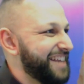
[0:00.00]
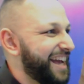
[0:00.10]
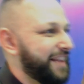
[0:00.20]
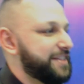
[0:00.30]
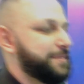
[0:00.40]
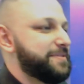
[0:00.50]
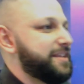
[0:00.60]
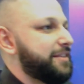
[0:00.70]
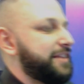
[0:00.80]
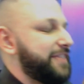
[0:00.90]
Yeah, that's what I'm
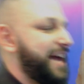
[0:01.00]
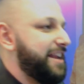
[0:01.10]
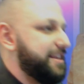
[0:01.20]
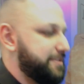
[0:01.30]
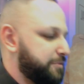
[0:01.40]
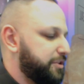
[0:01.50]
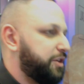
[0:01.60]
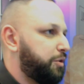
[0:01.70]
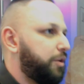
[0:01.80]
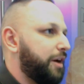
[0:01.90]
saying. Like that is really
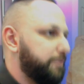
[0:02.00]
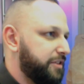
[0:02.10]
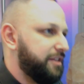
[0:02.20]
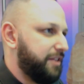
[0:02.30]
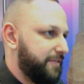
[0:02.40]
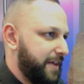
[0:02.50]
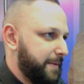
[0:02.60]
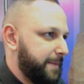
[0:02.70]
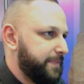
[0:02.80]
cool. I really love that, man.